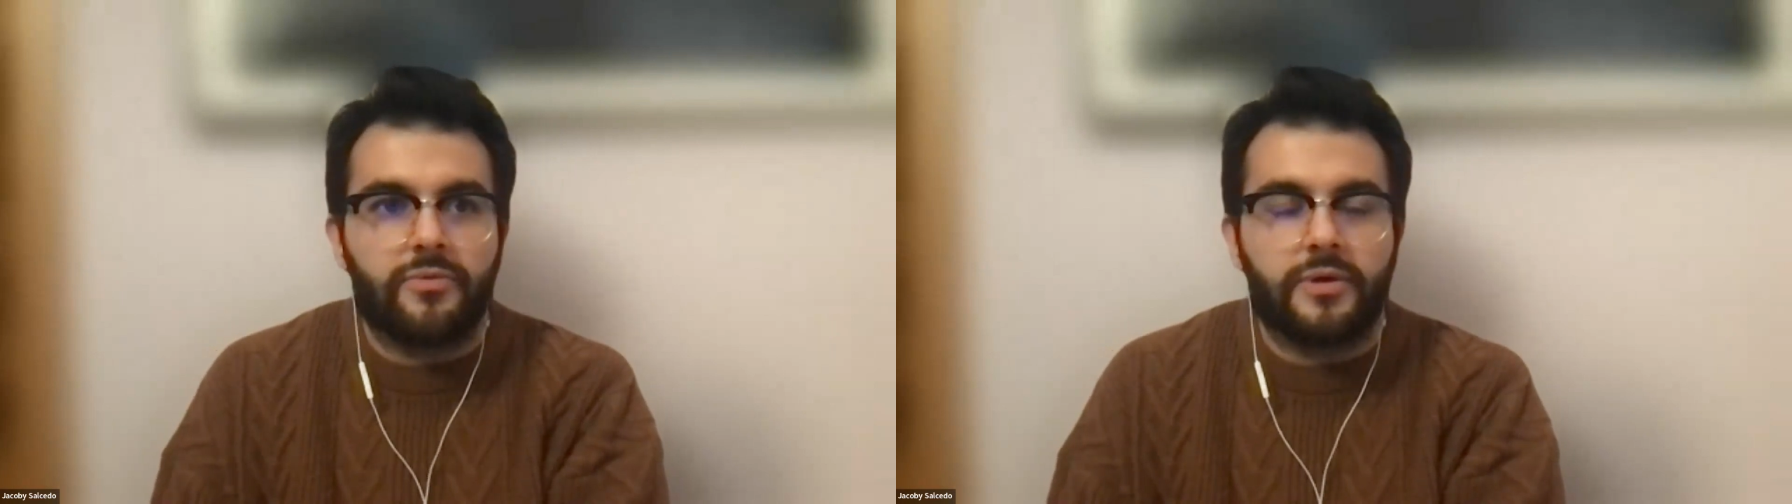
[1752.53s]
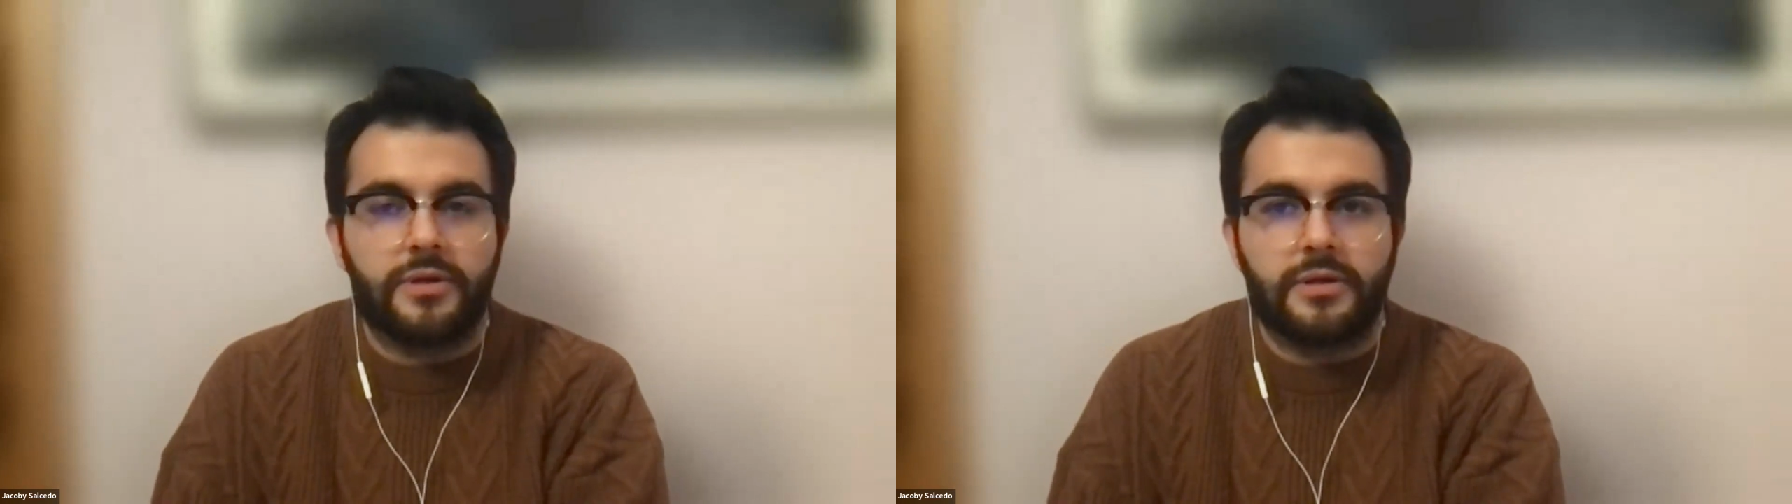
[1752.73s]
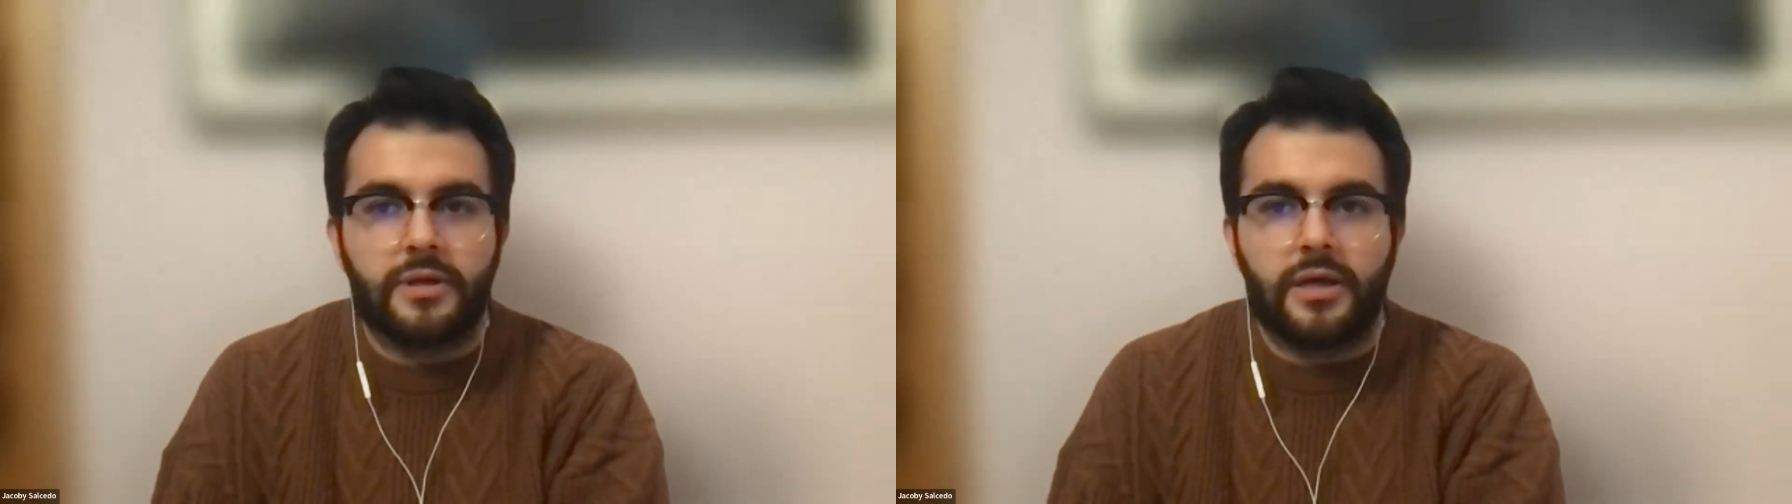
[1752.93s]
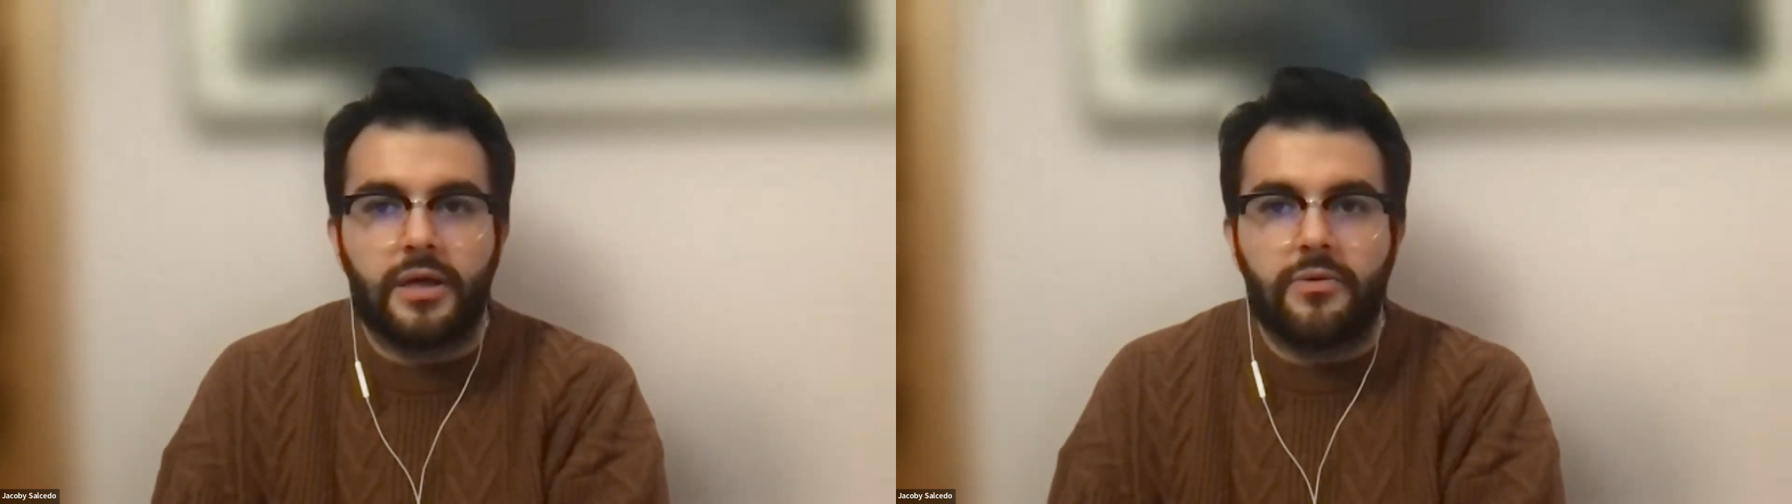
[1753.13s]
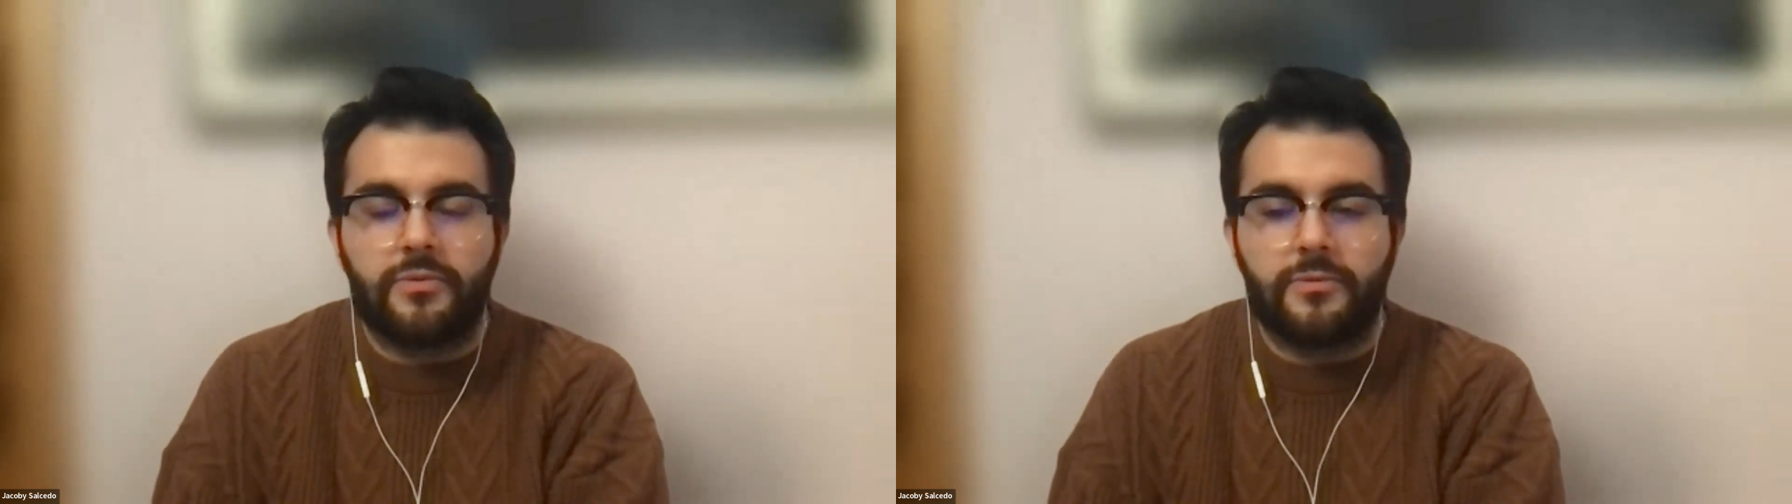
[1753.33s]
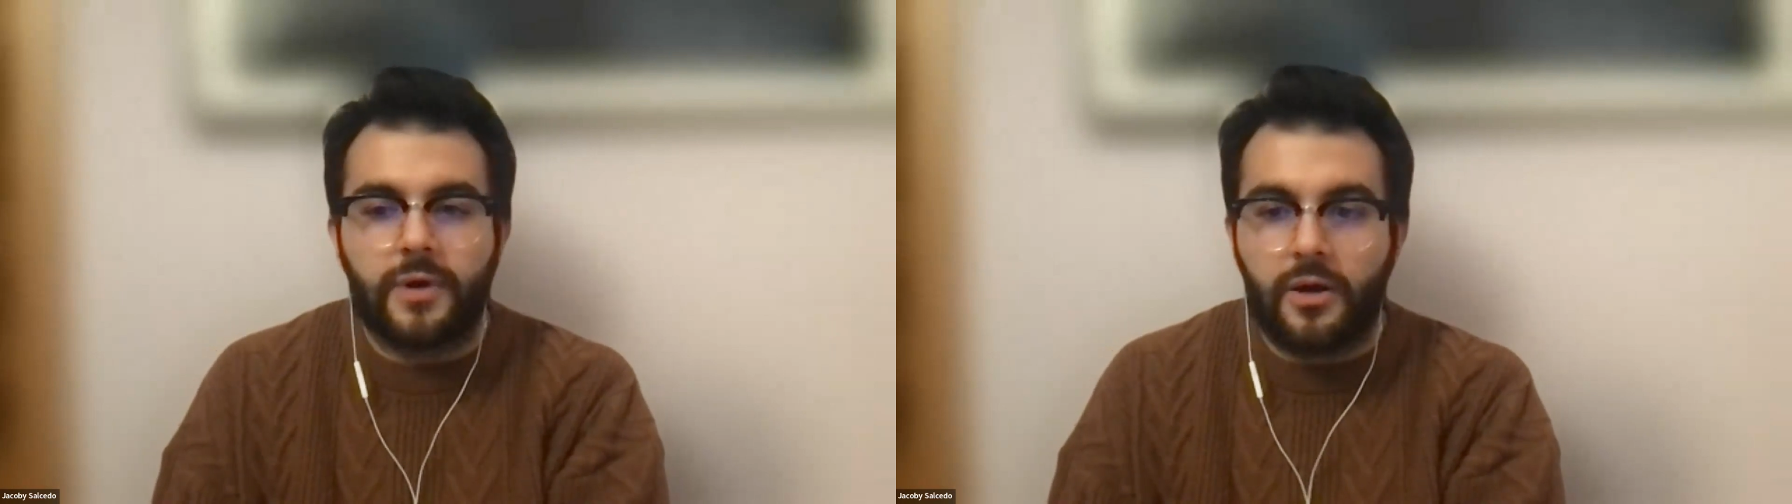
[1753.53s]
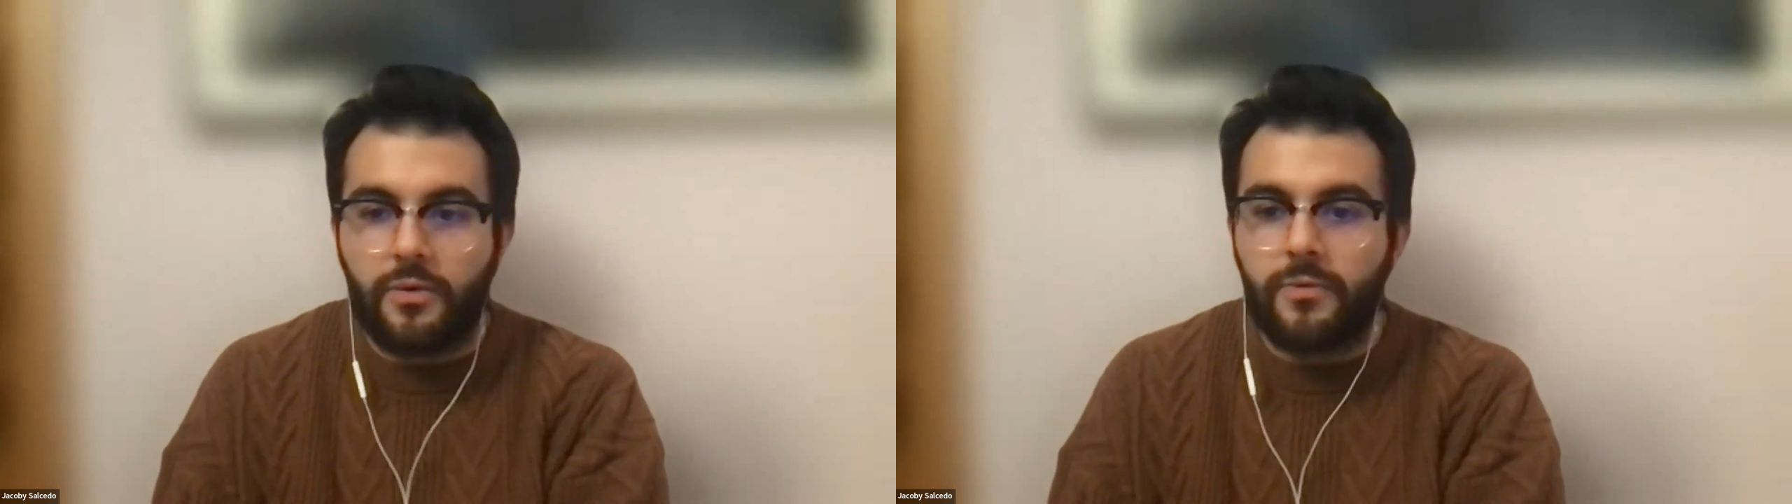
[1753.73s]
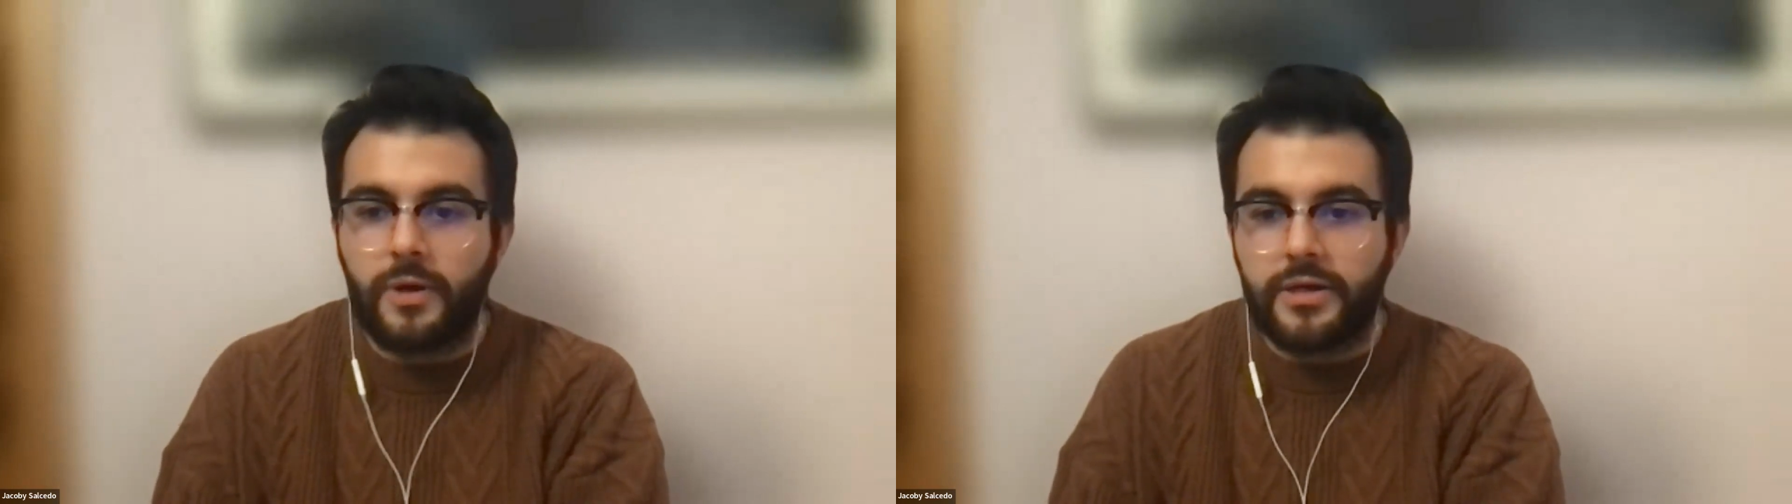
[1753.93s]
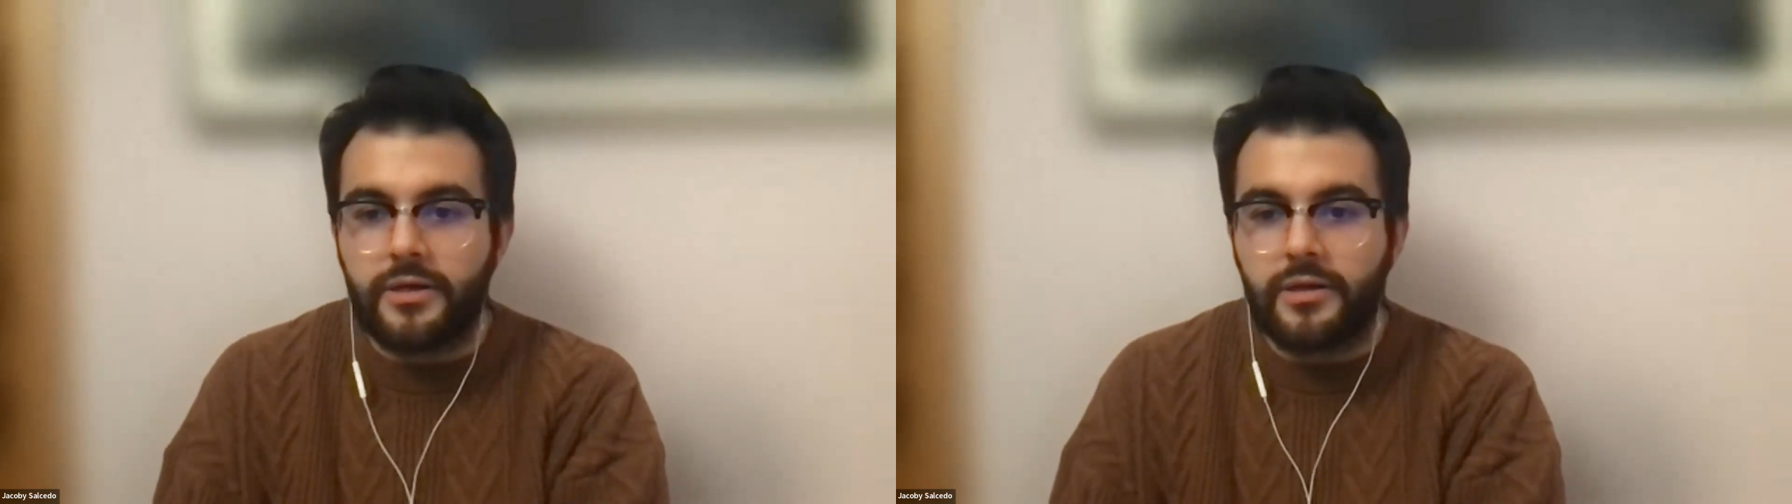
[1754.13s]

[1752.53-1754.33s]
while working